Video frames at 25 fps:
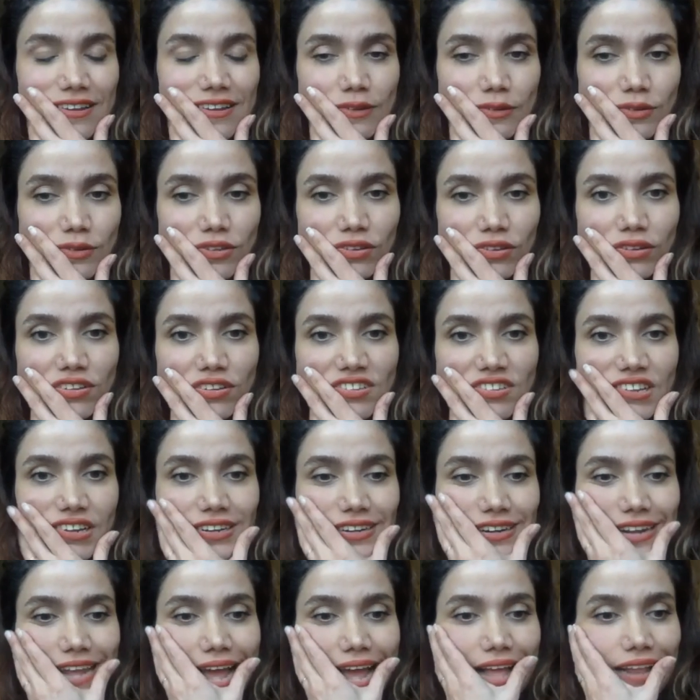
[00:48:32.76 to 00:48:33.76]
So these are
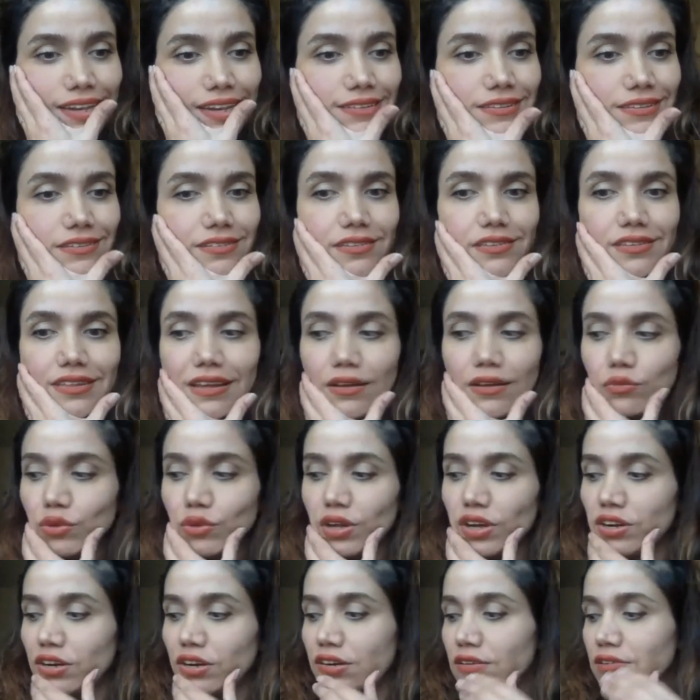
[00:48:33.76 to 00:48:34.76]
realities that we
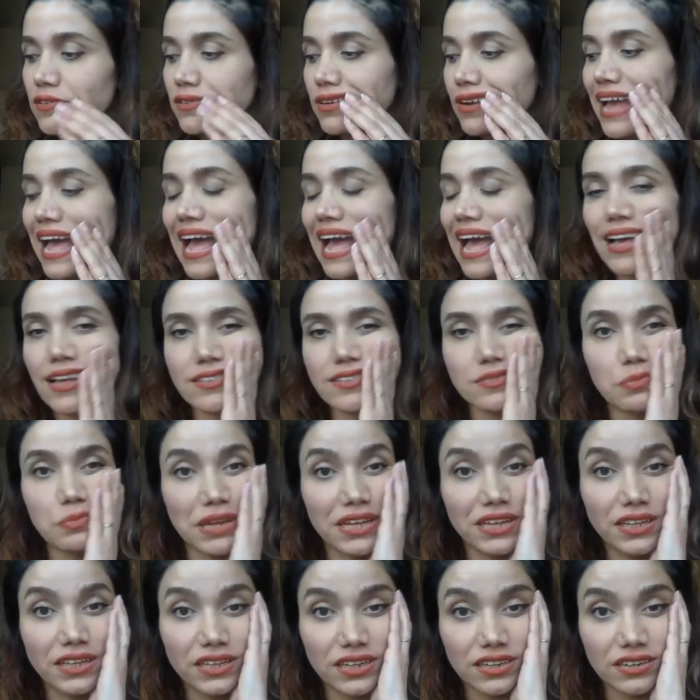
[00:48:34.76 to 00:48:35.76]
are as
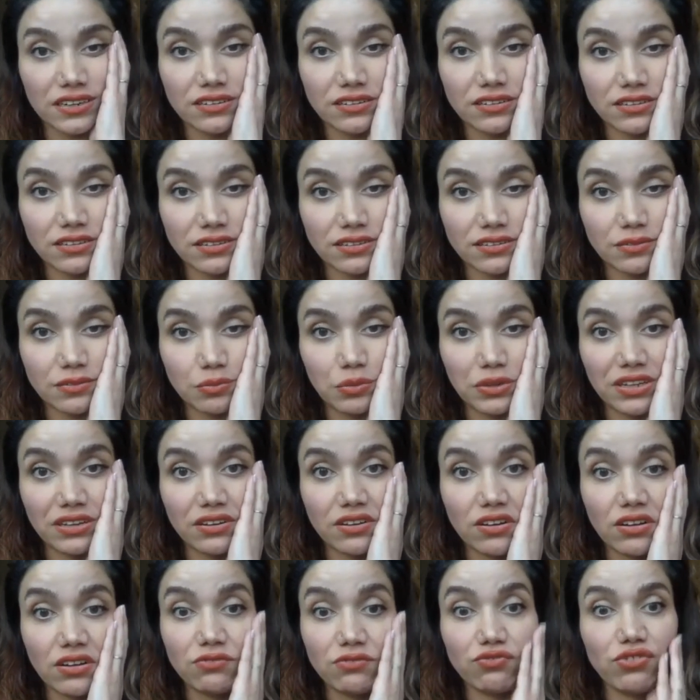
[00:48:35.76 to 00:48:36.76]
makers being
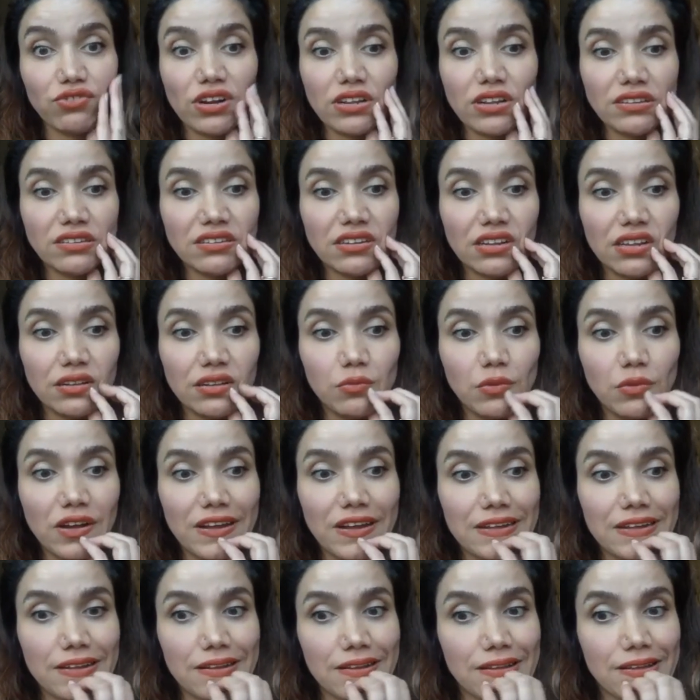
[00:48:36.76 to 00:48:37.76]
confronted
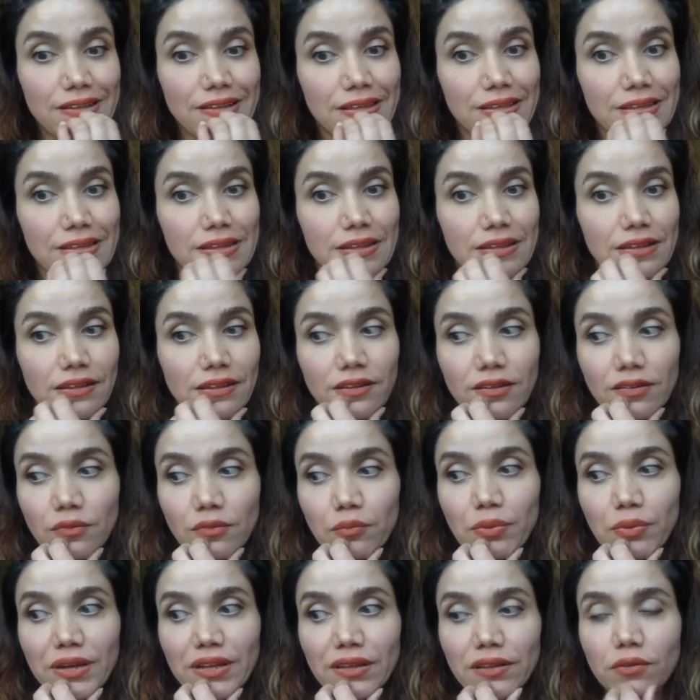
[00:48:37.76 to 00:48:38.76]
by,
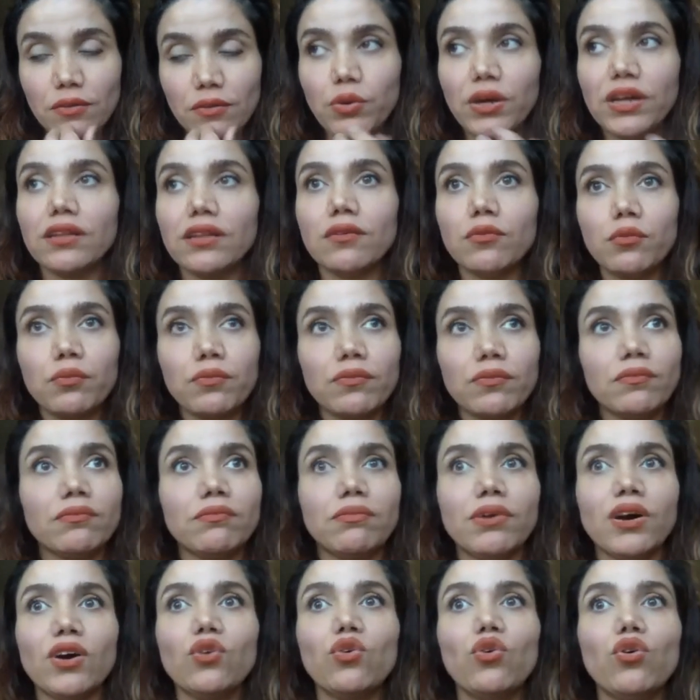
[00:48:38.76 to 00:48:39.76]
but
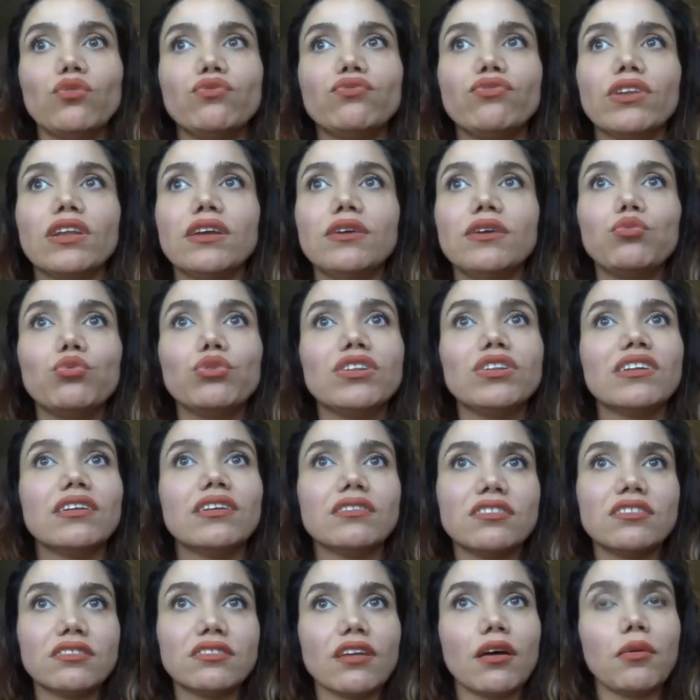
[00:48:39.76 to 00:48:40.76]
hopefully wouldn't
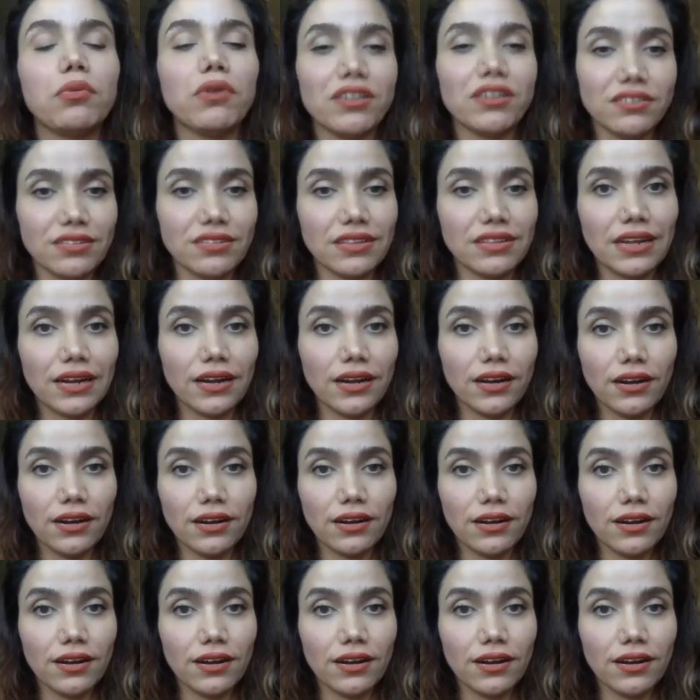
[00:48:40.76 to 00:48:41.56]
stop us there,